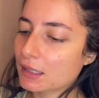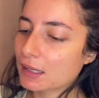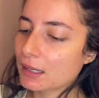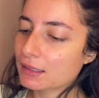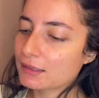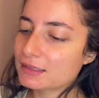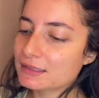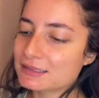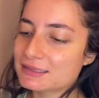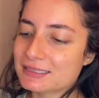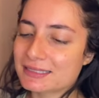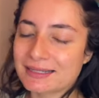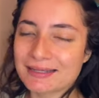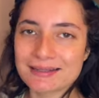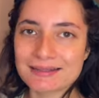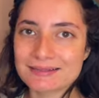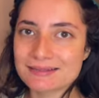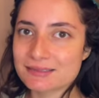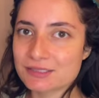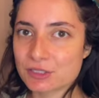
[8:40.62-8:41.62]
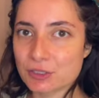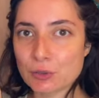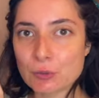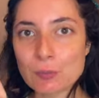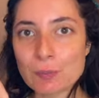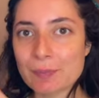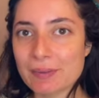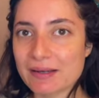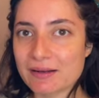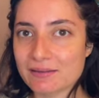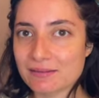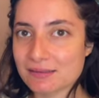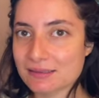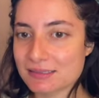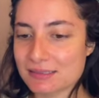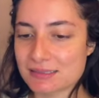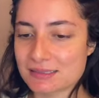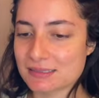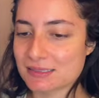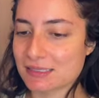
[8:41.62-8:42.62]
the tint, you barely
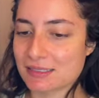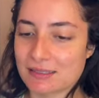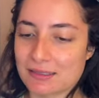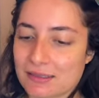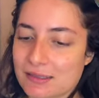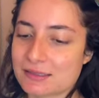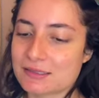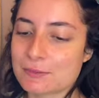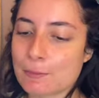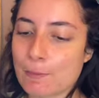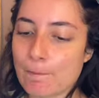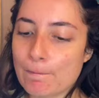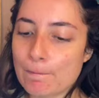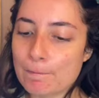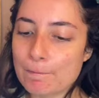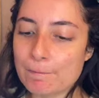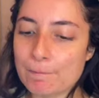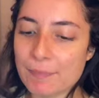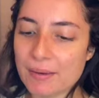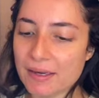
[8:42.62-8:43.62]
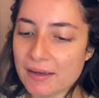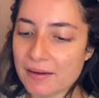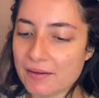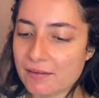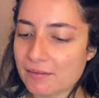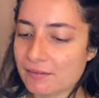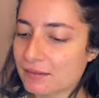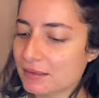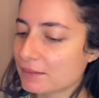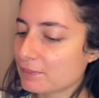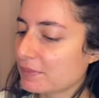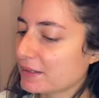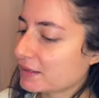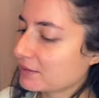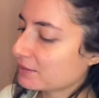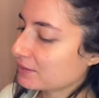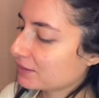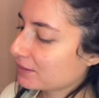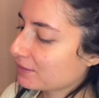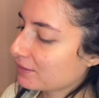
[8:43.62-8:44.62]
see it. It's barely
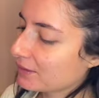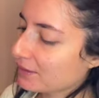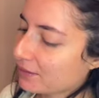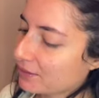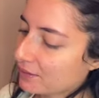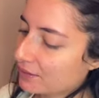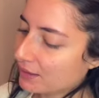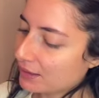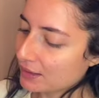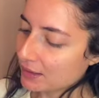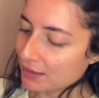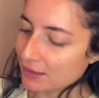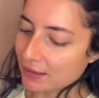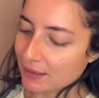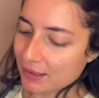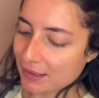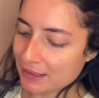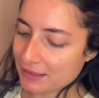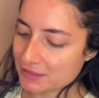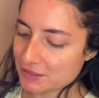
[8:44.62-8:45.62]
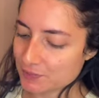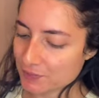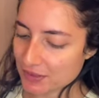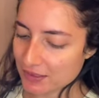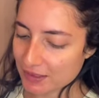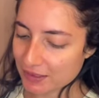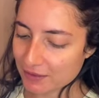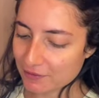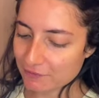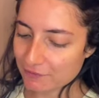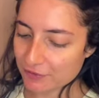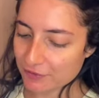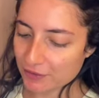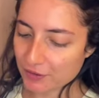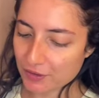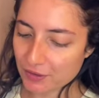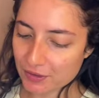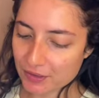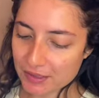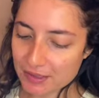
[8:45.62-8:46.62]
there. SPF
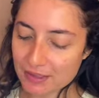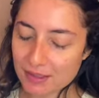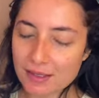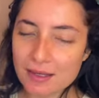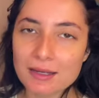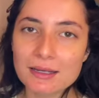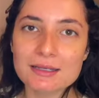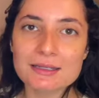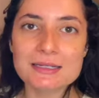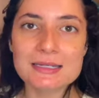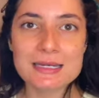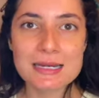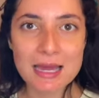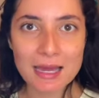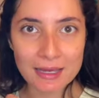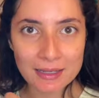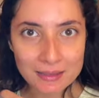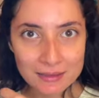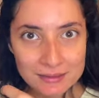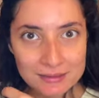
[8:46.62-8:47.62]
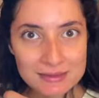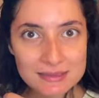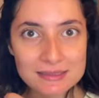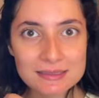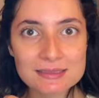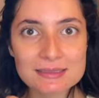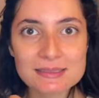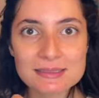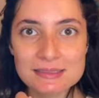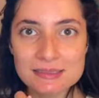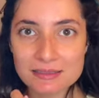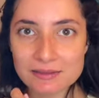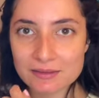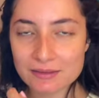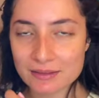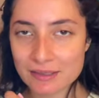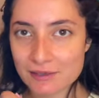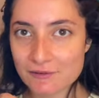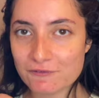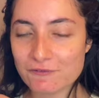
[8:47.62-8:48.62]
30, nice
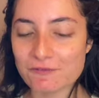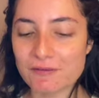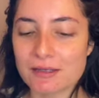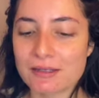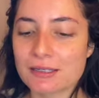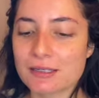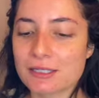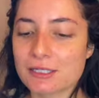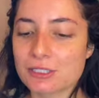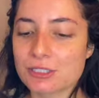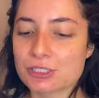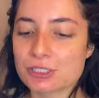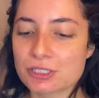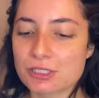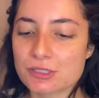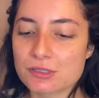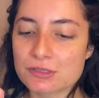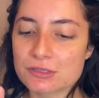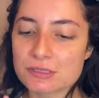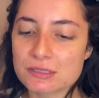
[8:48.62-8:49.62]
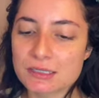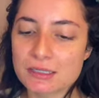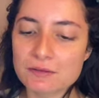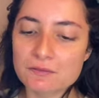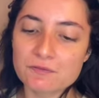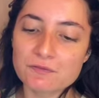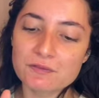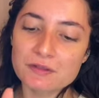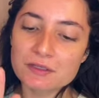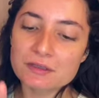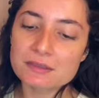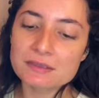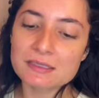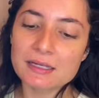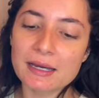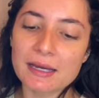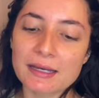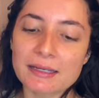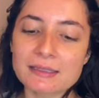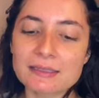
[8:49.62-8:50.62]
silky finish. Your skin feels
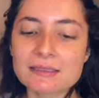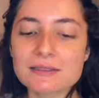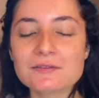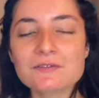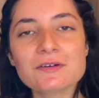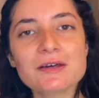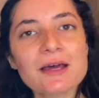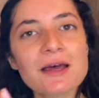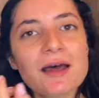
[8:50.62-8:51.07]
kind of